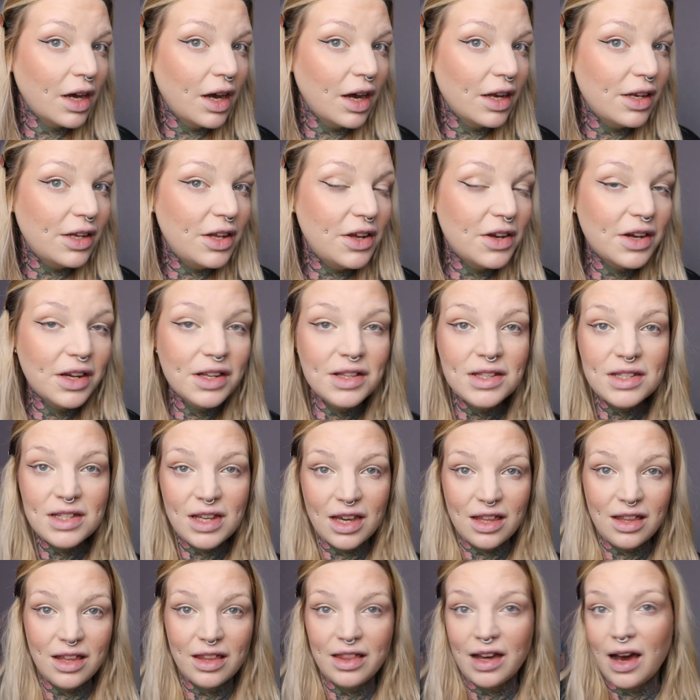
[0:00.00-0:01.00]
And you can
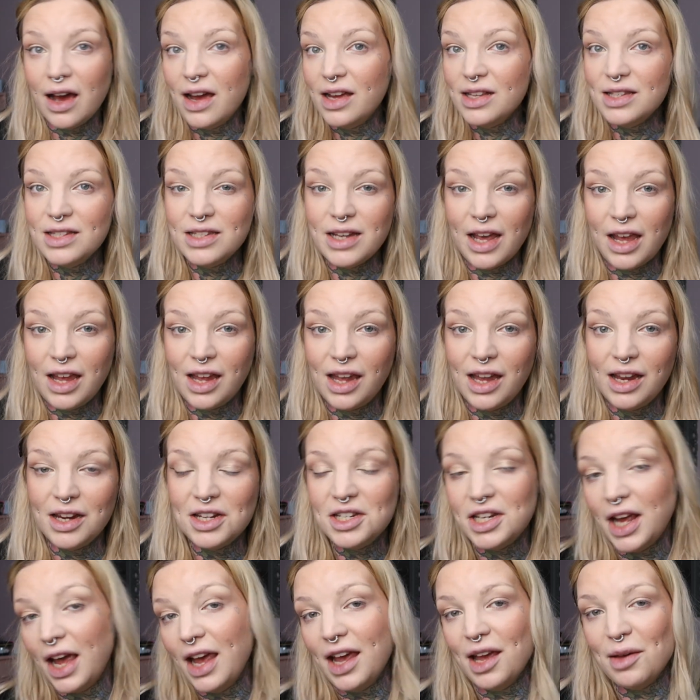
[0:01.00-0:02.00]
see that that is taking
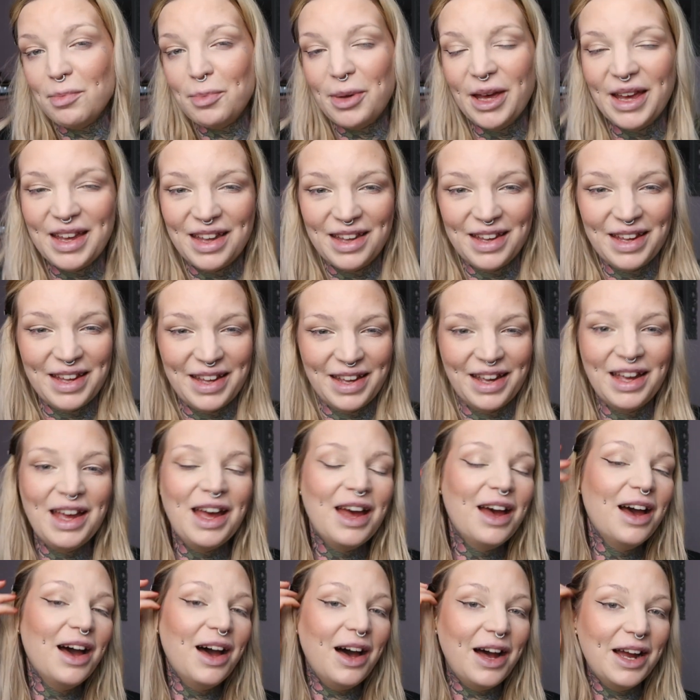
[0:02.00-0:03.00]
shape.
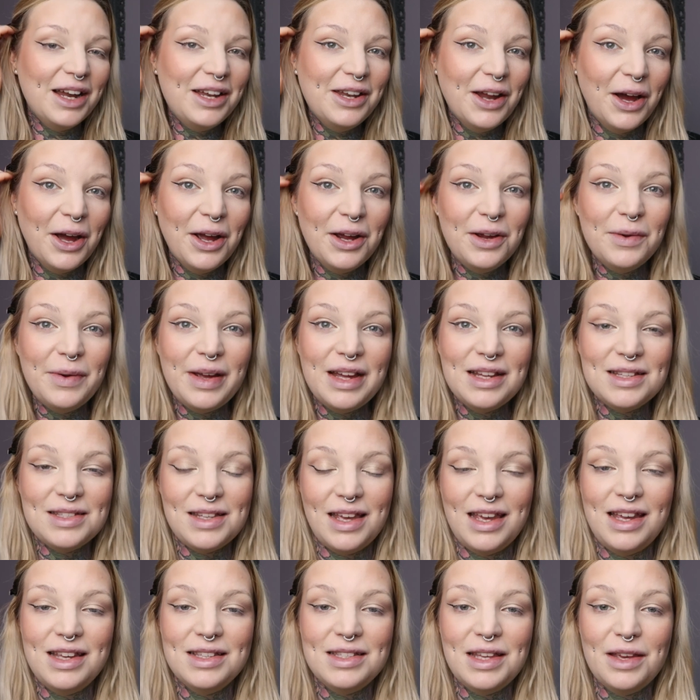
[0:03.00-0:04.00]
I know it's
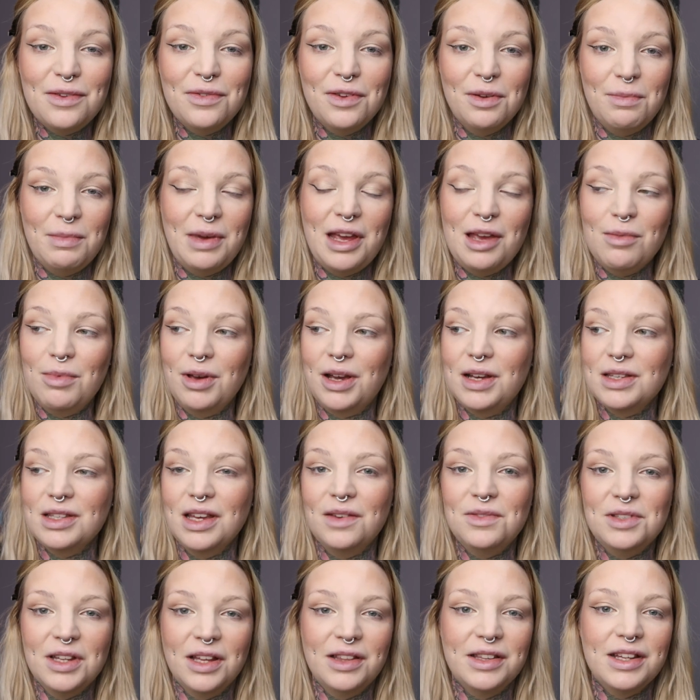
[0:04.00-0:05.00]
easy for me because
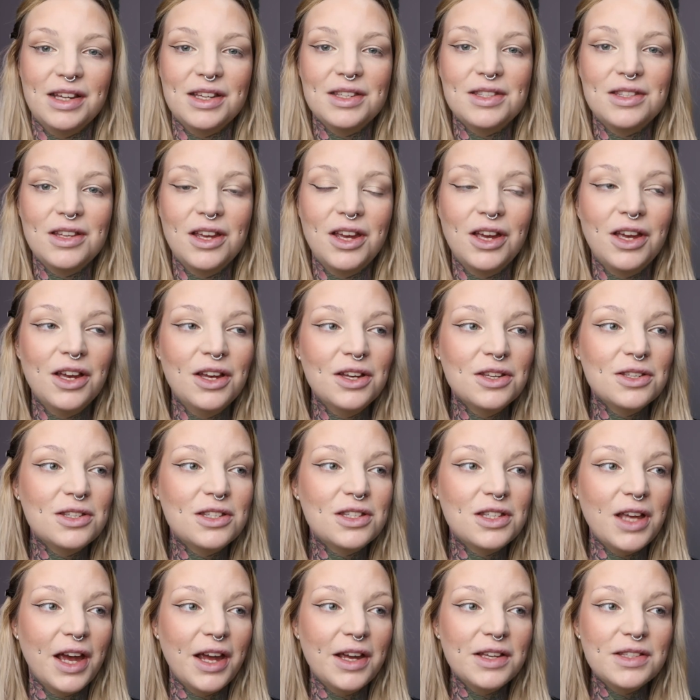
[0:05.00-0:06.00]
I've done this
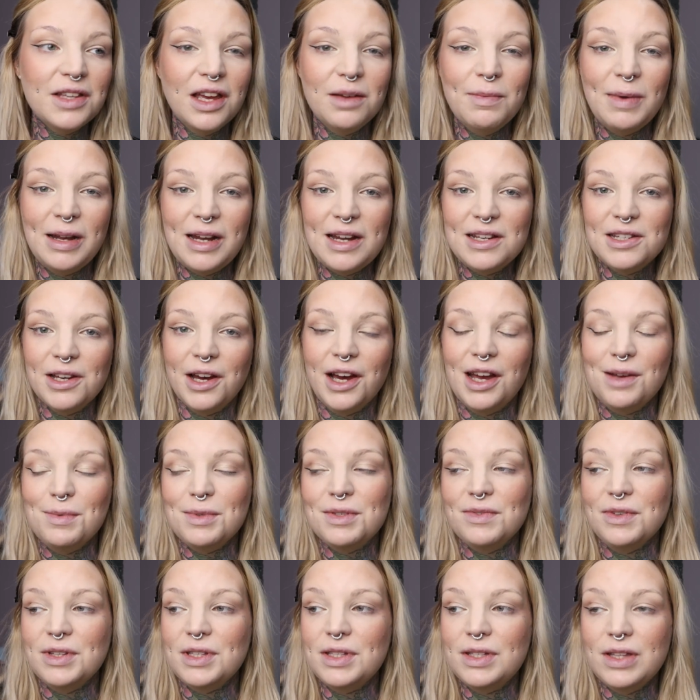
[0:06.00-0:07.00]
so many
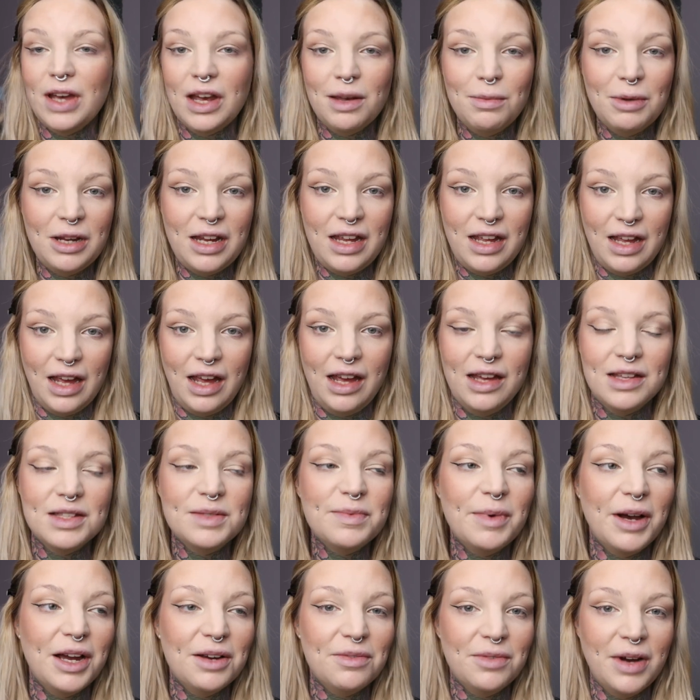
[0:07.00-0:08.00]
times for so many
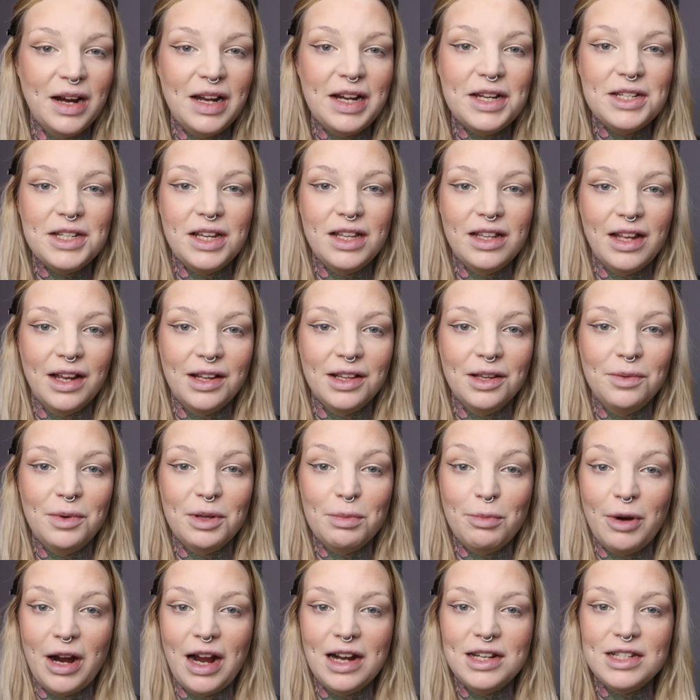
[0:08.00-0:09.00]
years, but I really do think that
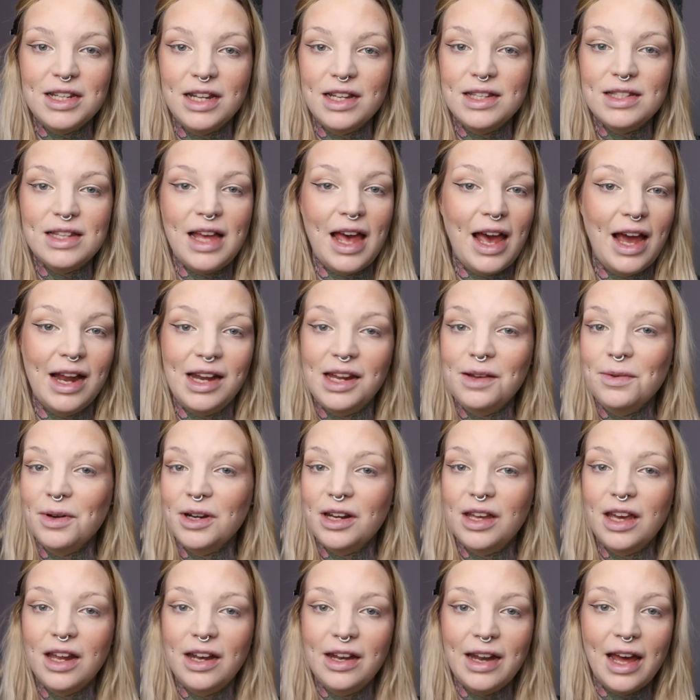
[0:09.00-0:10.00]
with practice,
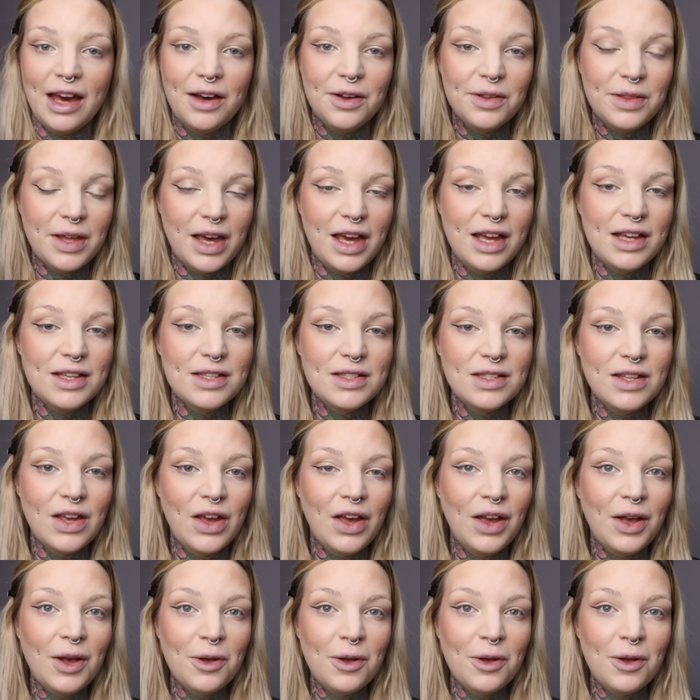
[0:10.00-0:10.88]
anyone can nail this.